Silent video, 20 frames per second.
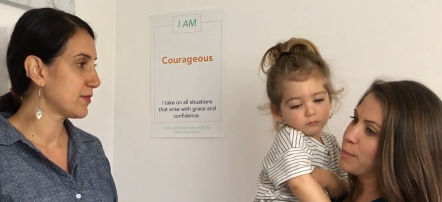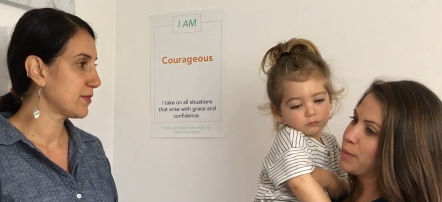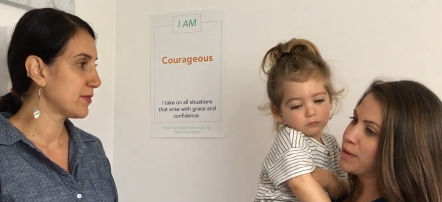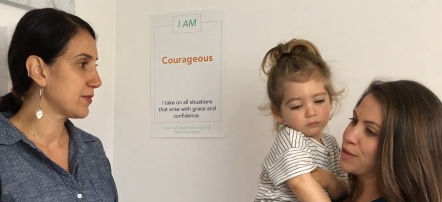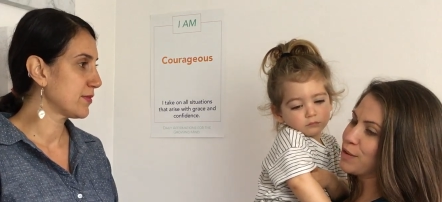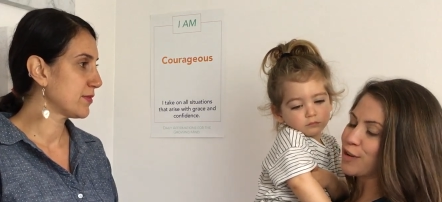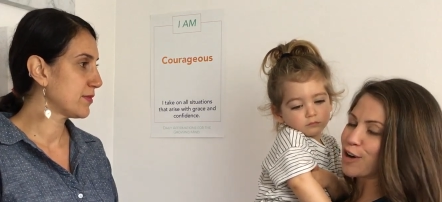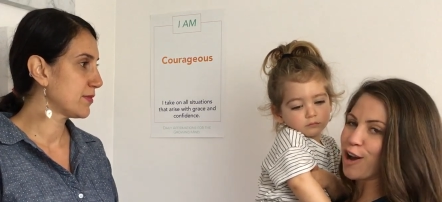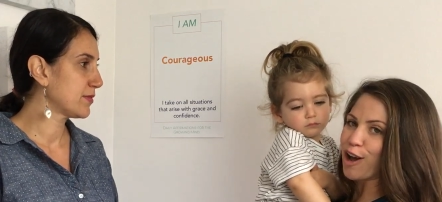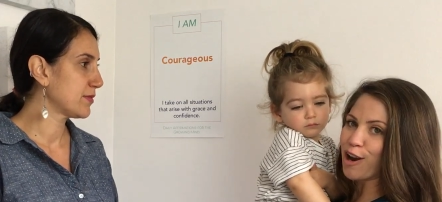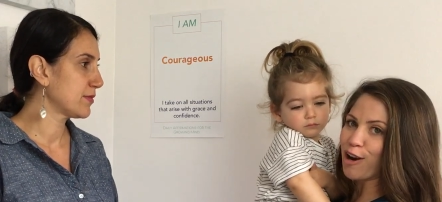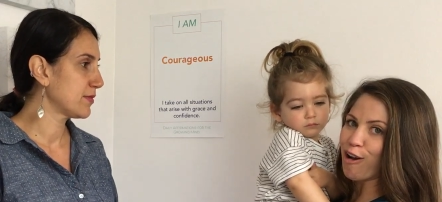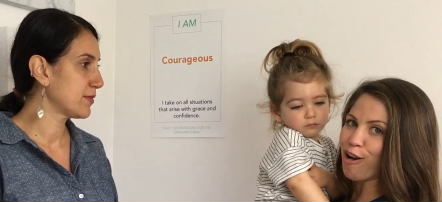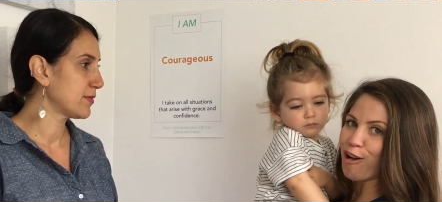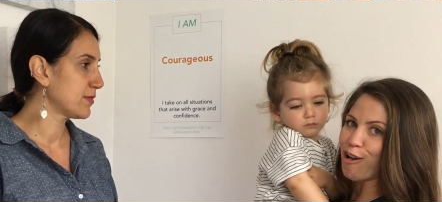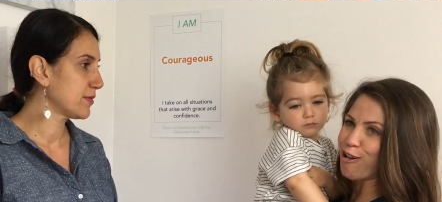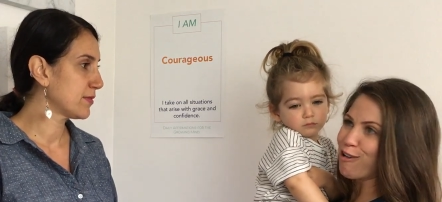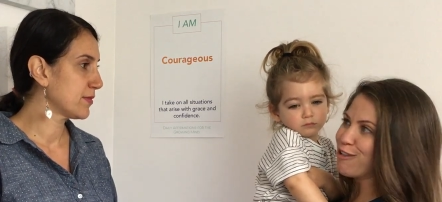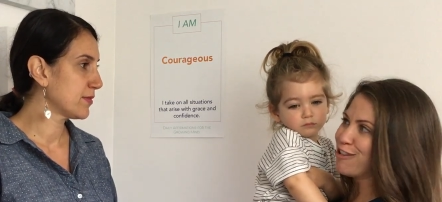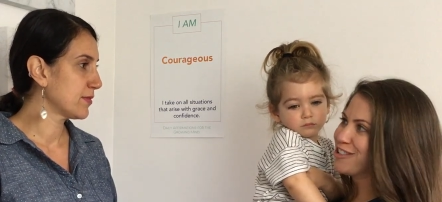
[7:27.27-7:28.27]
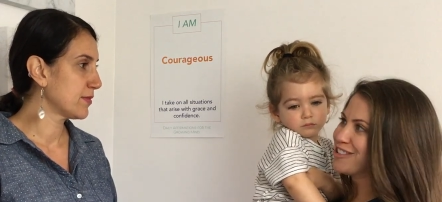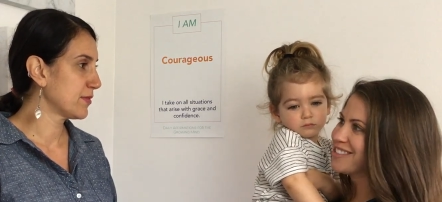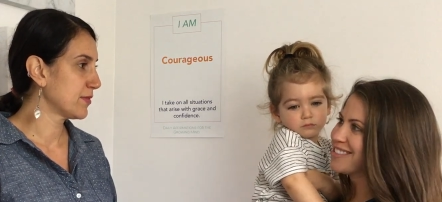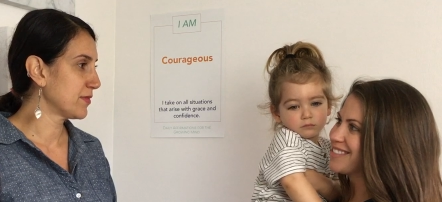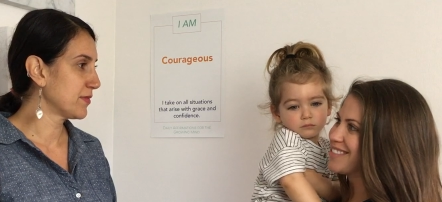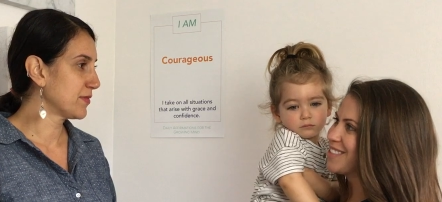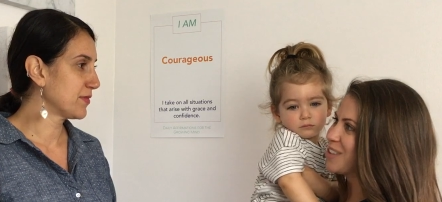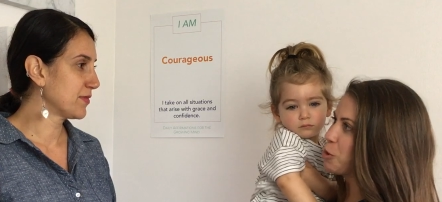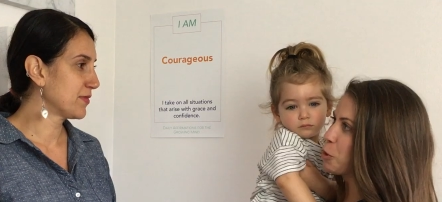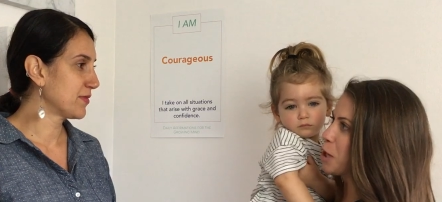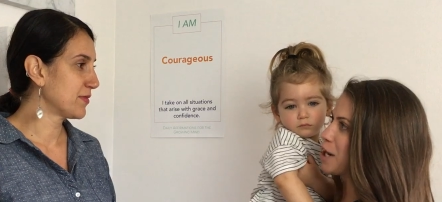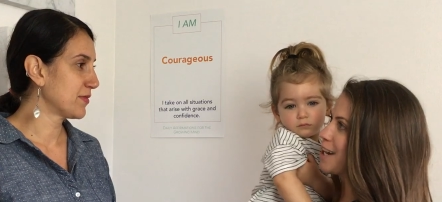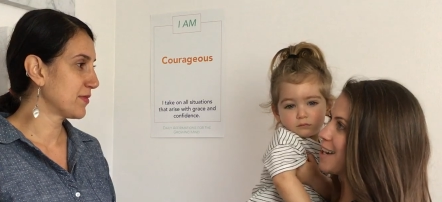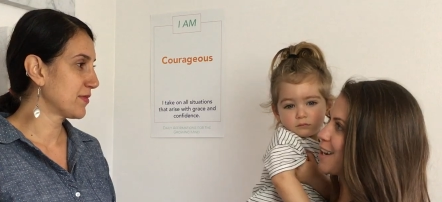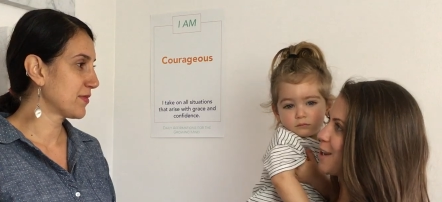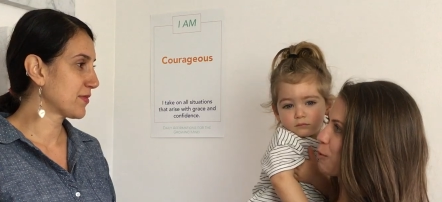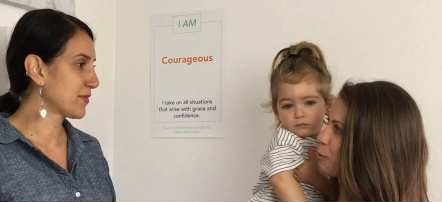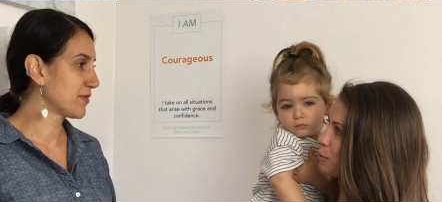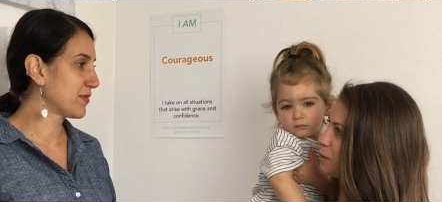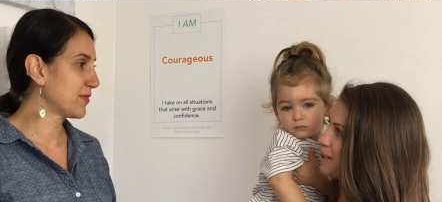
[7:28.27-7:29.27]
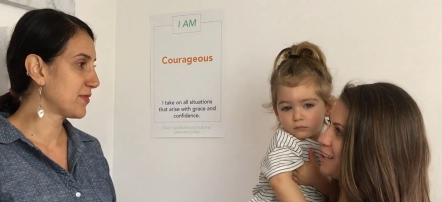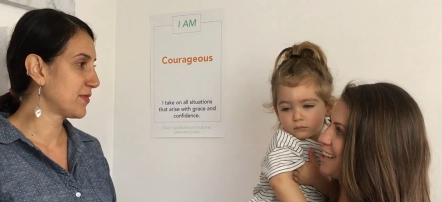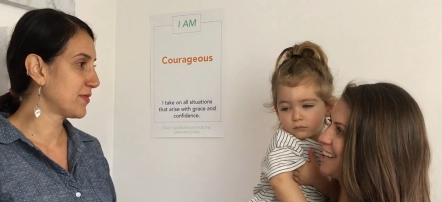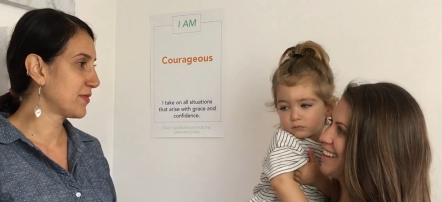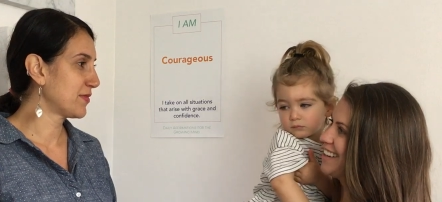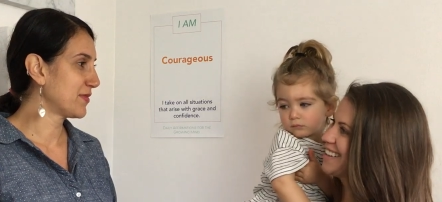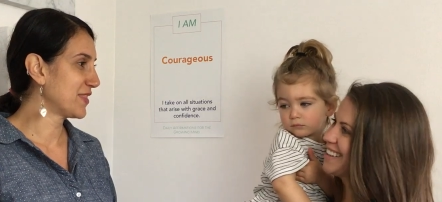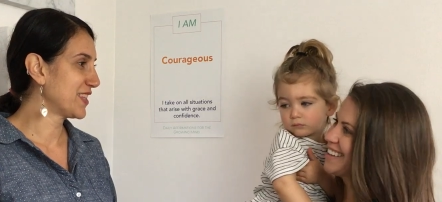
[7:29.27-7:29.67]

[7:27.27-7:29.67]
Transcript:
Speaker 1: but they're not all created equally.